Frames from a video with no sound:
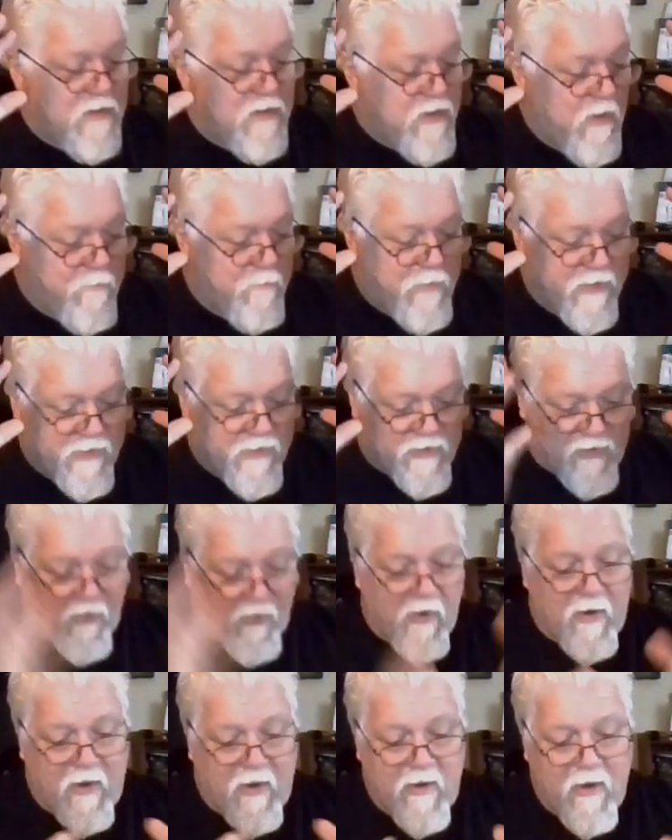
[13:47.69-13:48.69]
The
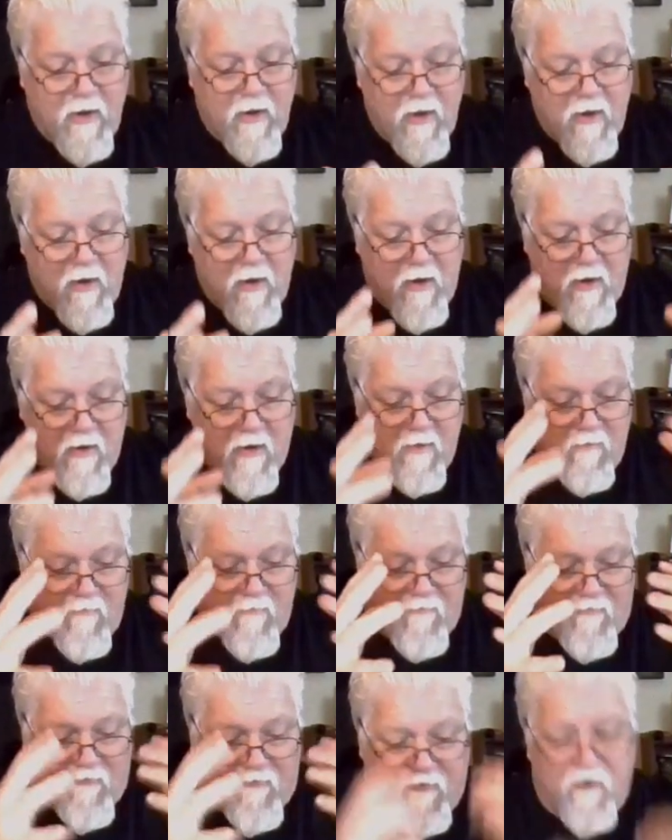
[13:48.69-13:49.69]
berserk
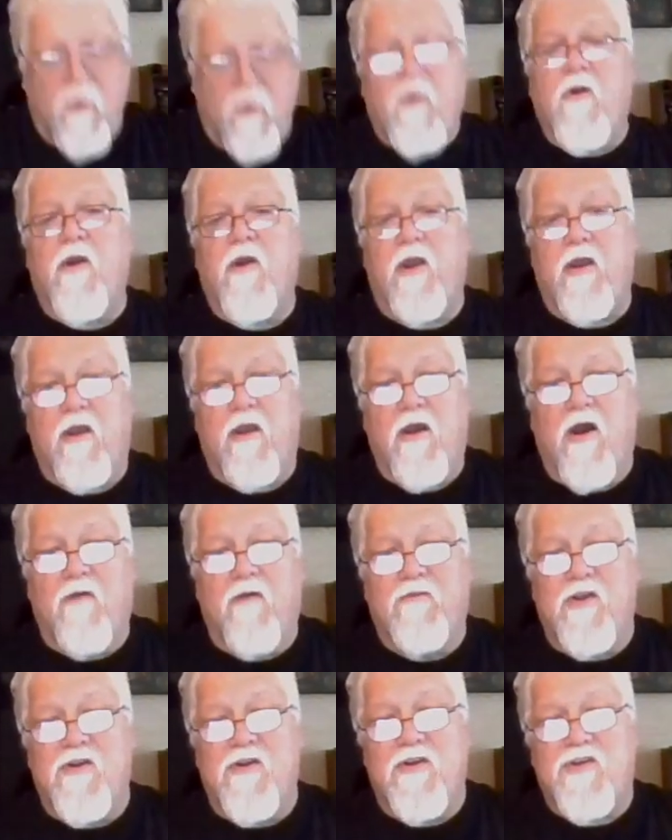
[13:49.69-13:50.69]
fury
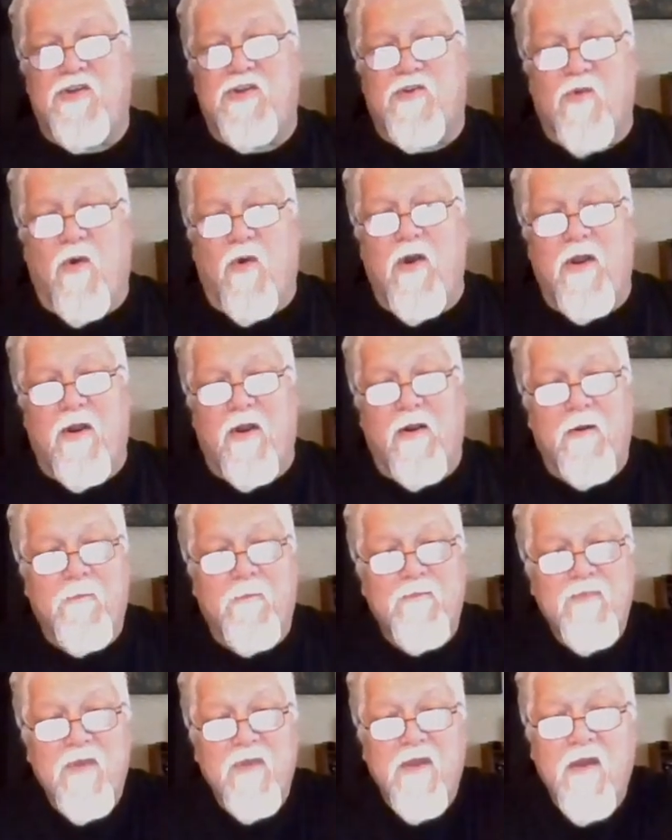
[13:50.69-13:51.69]
of the destroyer,
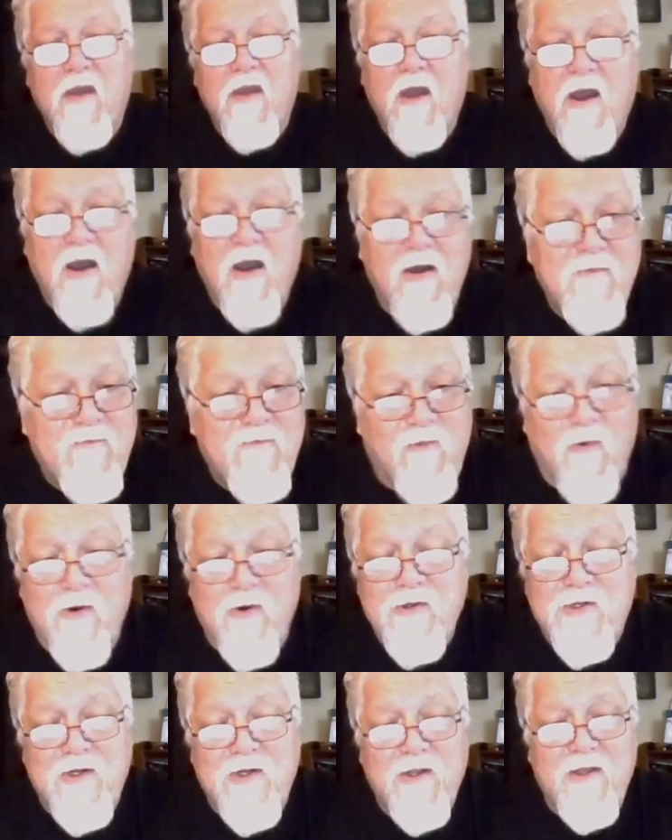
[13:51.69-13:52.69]

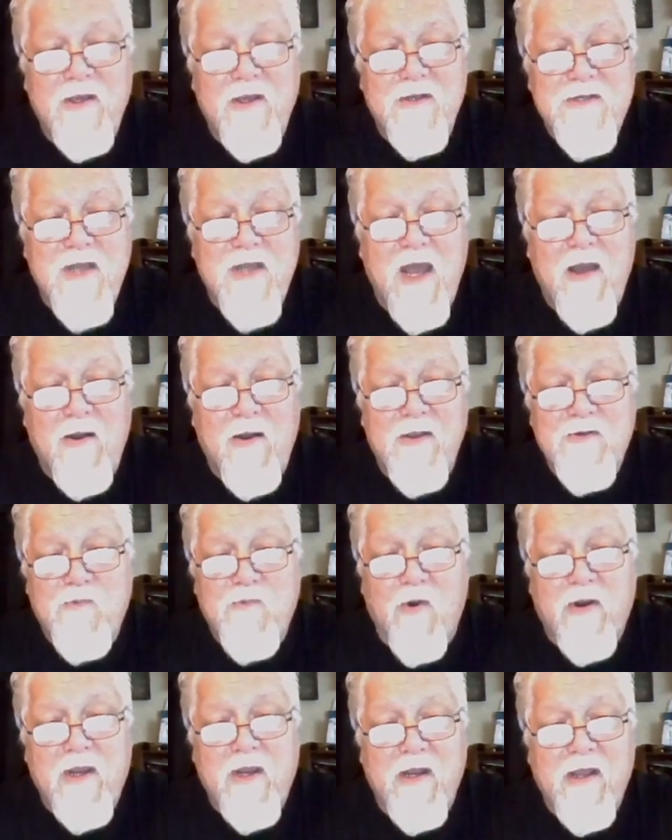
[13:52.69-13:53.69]
unfortunately, is
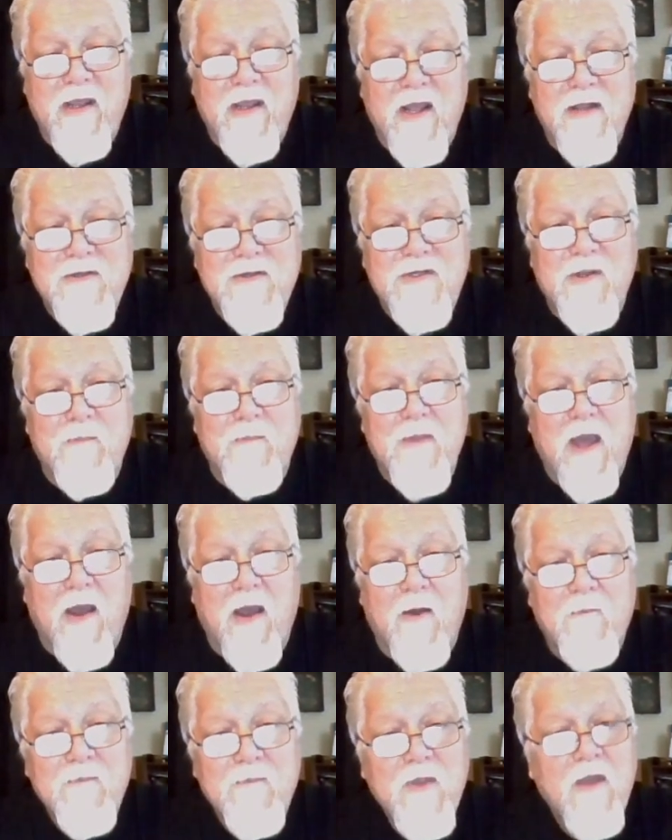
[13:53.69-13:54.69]
working against him
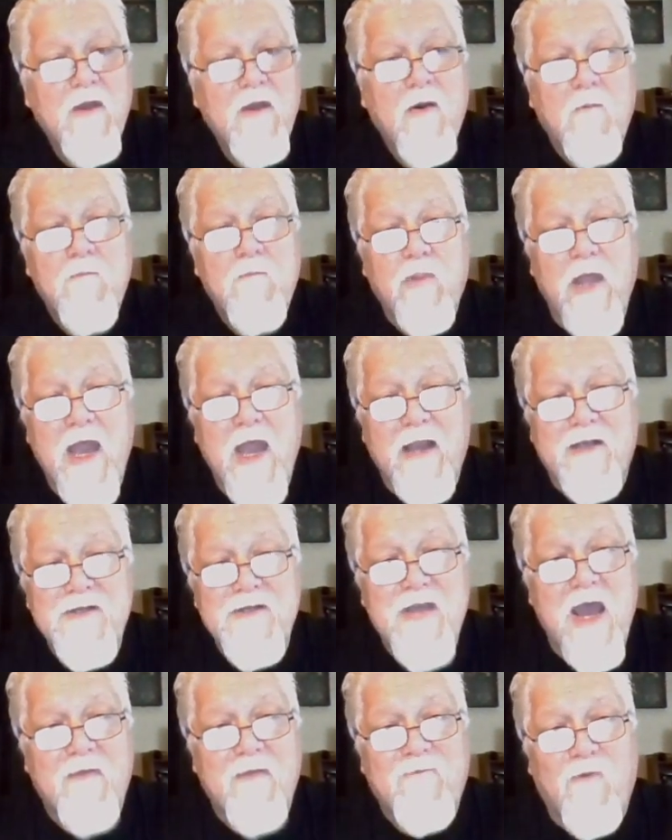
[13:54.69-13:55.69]
now. Black
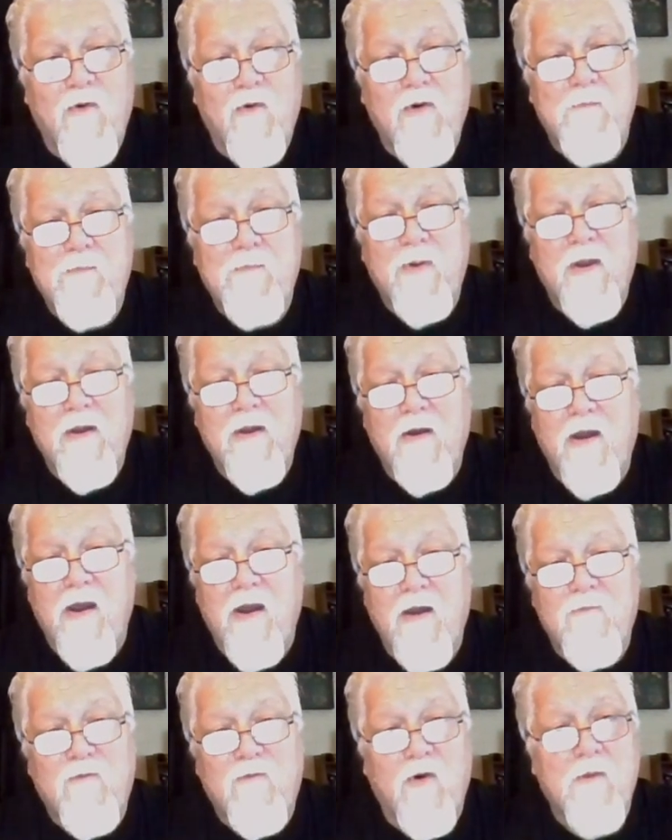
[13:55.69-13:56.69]
has got
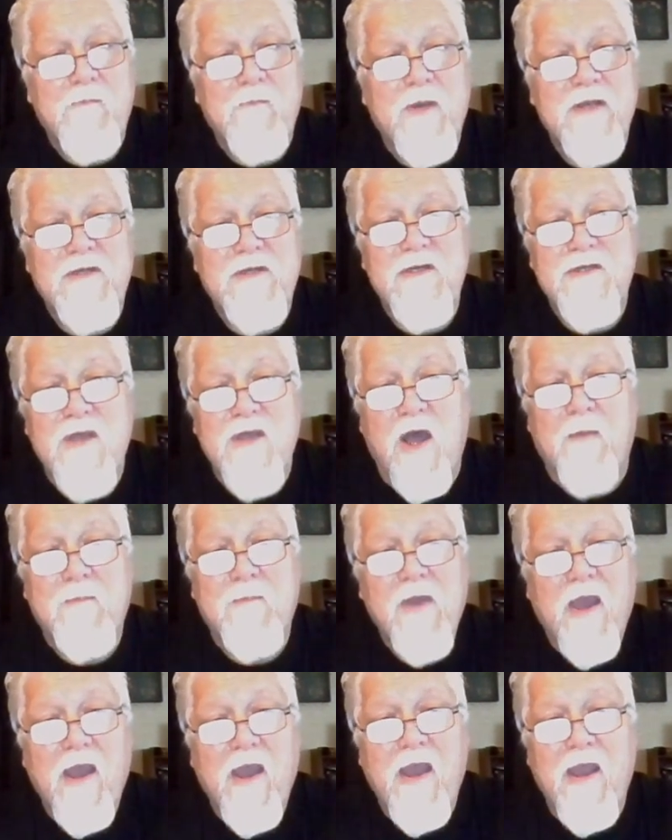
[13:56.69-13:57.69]
four pieces up,
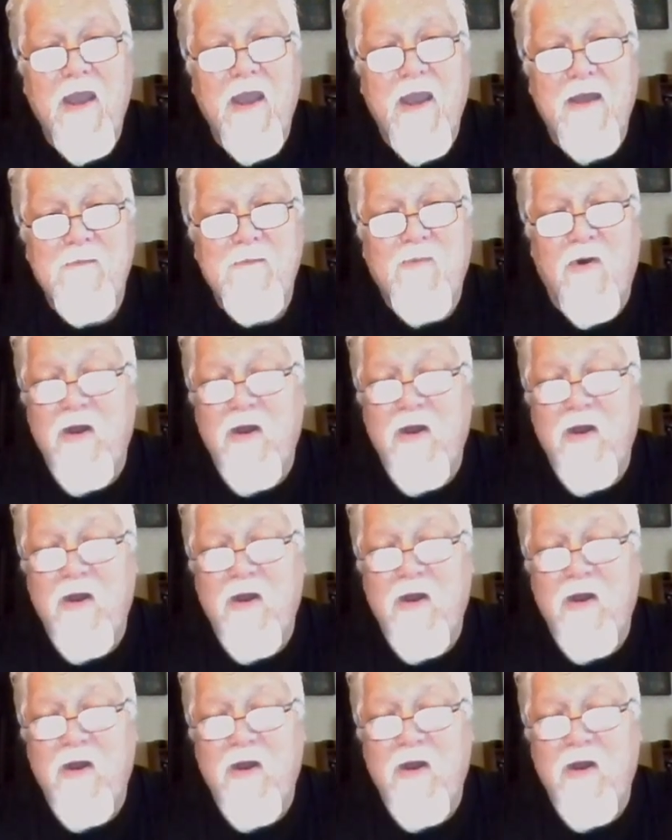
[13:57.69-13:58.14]
and